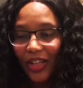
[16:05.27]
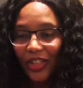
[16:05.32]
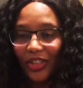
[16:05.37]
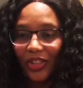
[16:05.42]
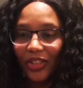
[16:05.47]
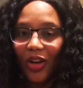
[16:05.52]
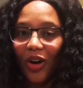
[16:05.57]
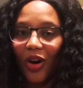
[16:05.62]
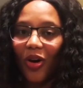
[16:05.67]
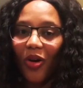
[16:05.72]

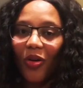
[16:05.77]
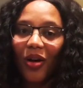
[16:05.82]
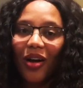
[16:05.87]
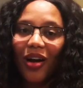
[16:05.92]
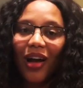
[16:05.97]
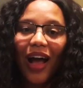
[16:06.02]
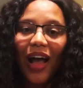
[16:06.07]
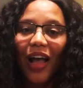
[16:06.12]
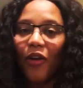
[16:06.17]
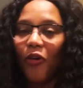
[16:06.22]
So
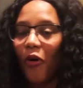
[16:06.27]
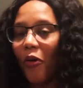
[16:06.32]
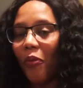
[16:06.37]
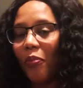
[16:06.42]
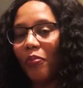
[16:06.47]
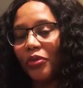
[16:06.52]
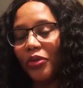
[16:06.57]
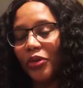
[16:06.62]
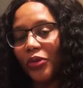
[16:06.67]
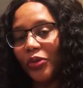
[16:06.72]
I
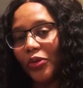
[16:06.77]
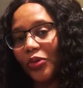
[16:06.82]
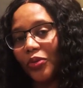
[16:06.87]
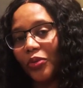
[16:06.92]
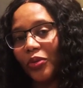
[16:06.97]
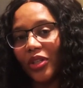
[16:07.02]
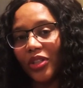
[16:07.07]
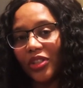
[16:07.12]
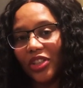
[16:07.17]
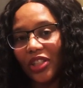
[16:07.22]
hope you
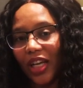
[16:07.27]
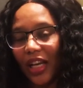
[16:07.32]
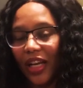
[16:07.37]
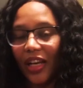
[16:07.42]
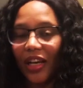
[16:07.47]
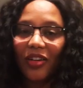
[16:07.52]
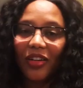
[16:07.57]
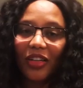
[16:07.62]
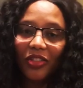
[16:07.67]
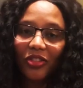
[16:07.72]
will check
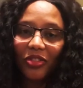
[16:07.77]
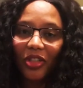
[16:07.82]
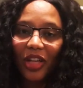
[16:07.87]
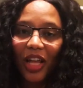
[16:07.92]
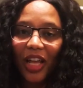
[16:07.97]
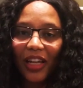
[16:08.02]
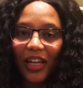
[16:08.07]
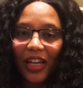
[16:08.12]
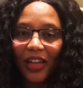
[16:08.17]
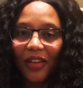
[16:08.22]
it out and you'll
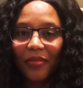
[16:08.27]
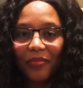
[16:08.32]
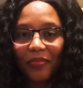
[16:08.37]
like it.